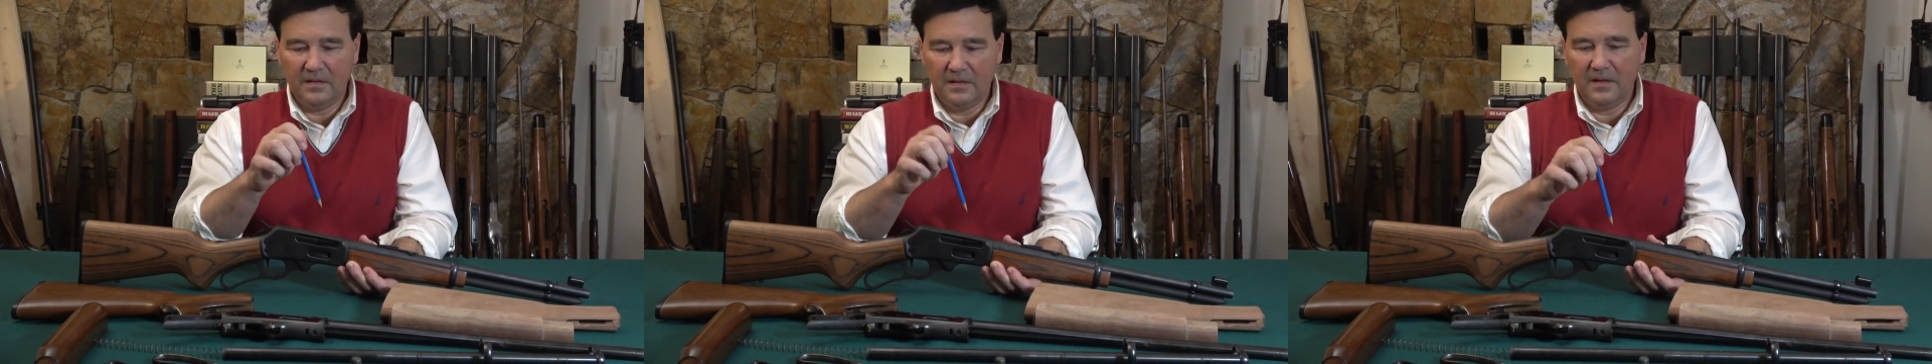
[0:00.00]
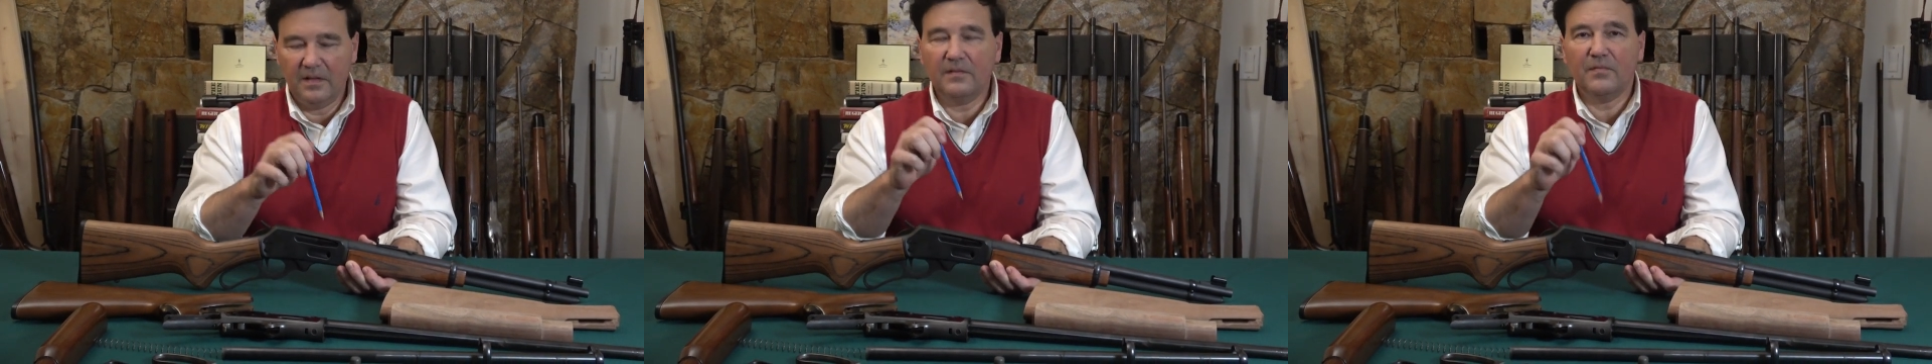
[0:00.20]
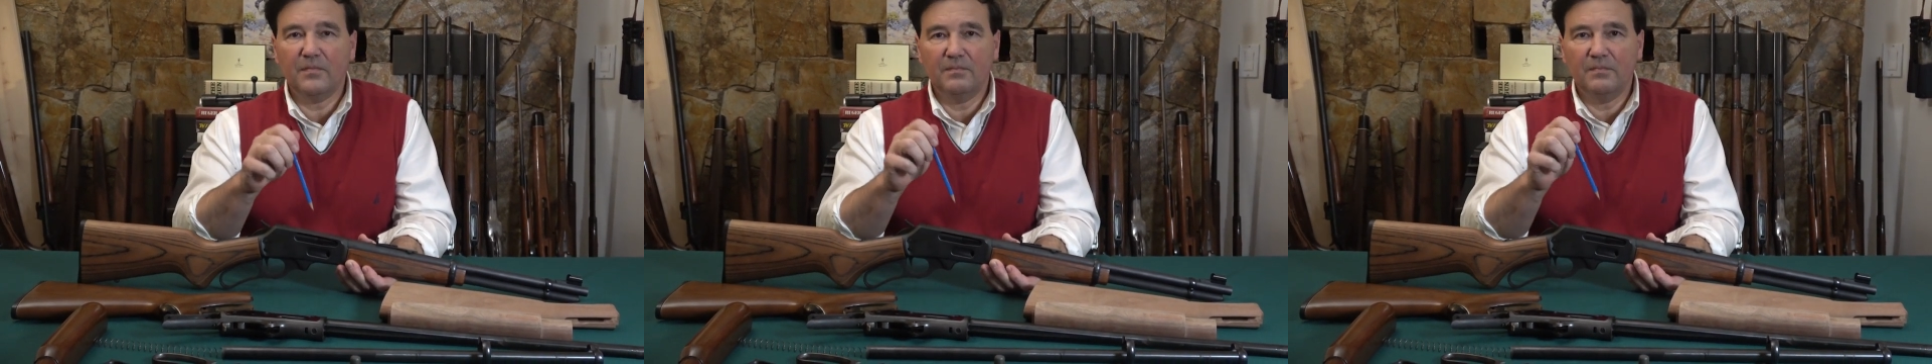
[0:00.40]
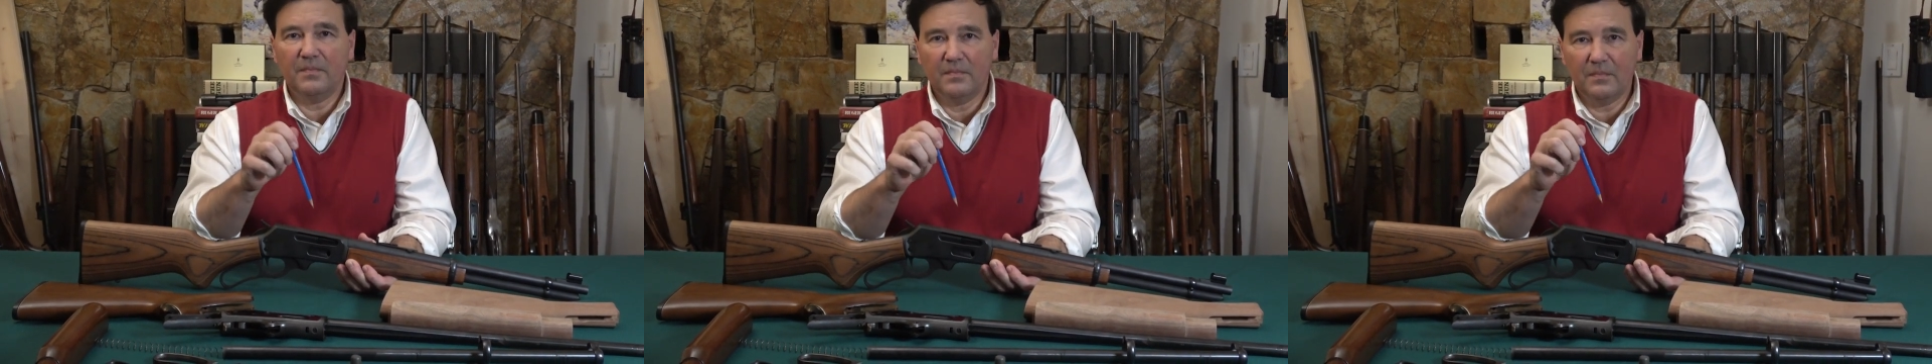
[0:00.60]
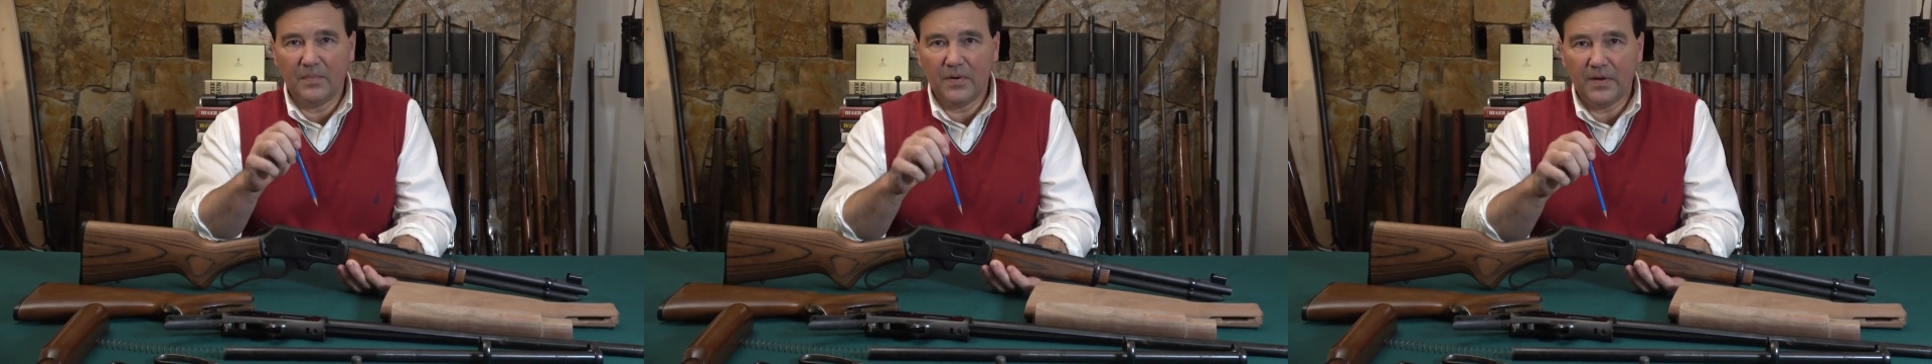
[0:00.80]
this
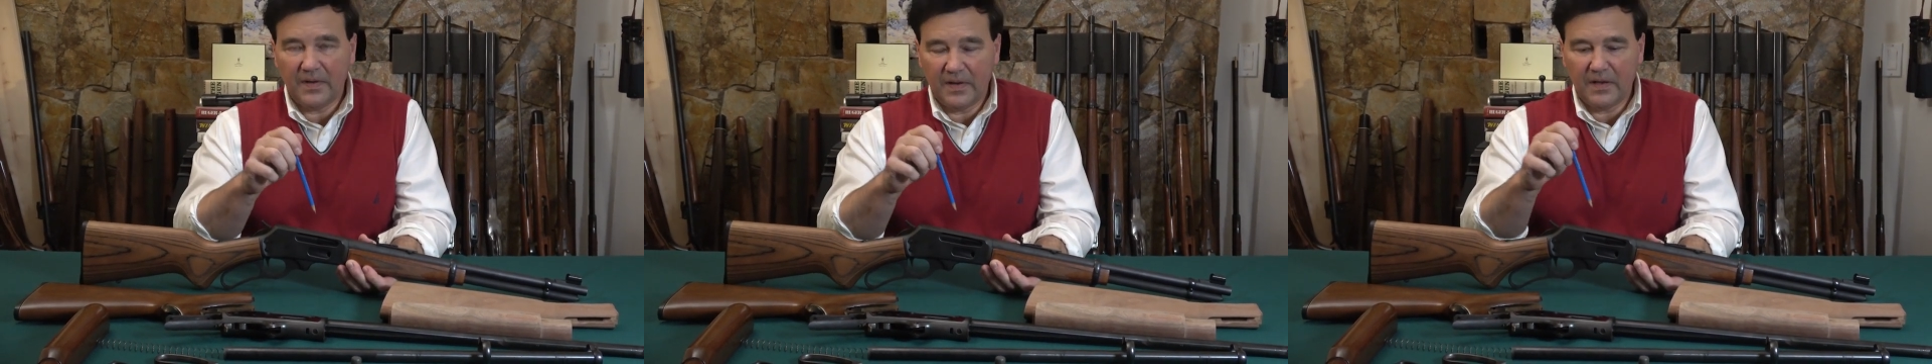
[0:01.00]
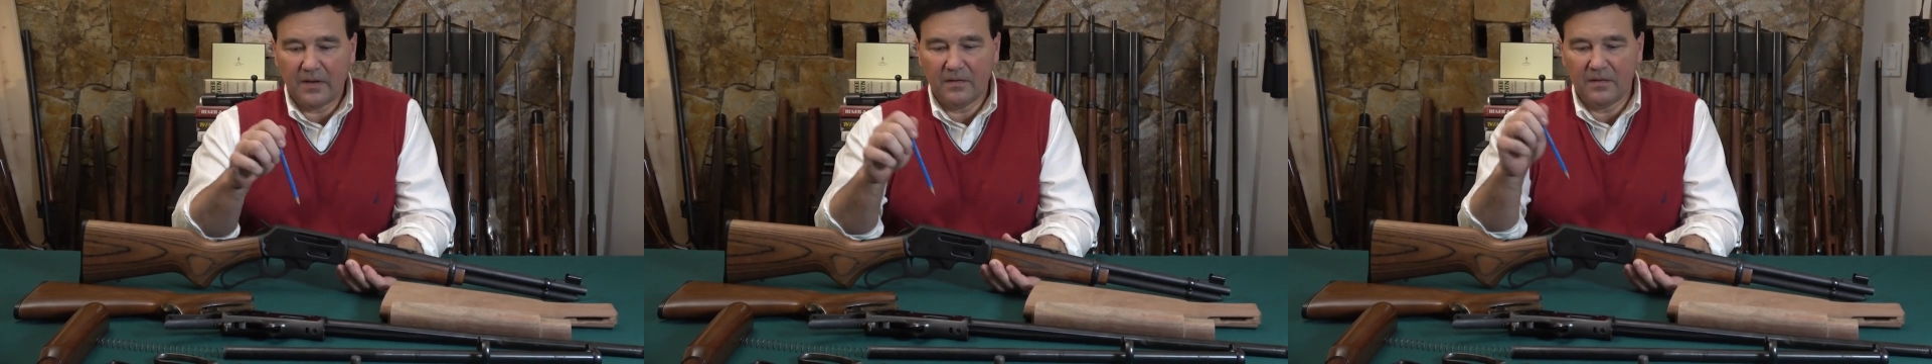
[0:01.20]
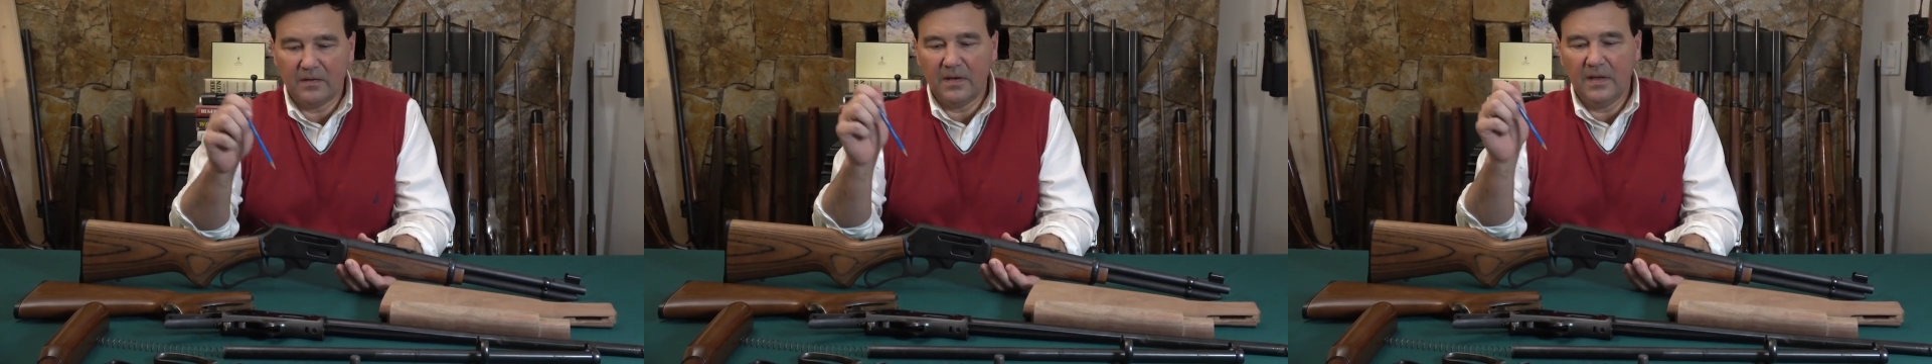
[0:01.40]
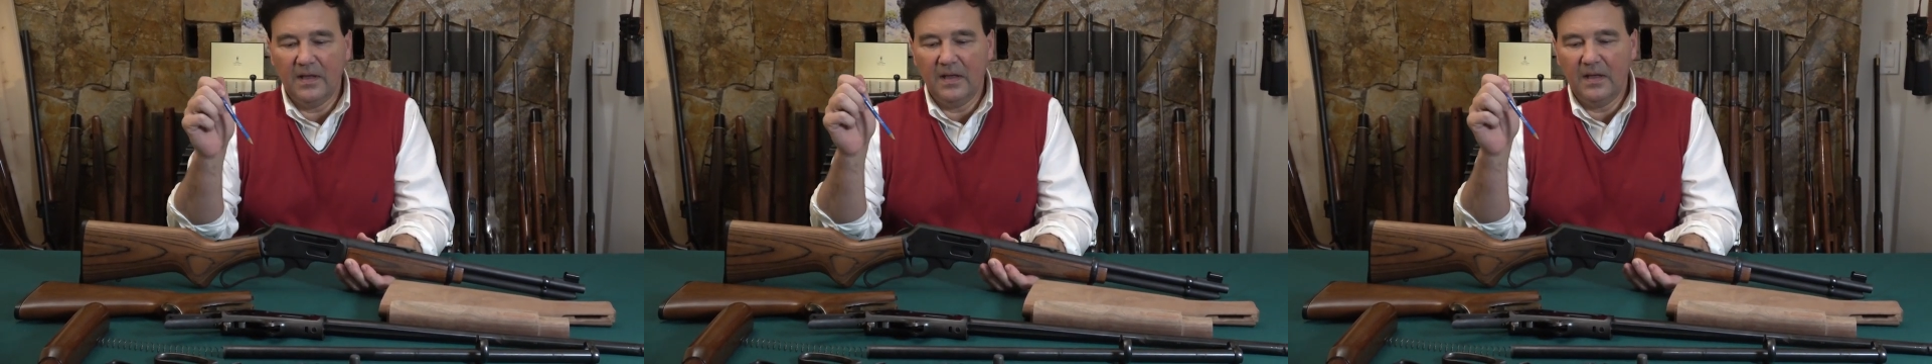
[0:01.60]
particular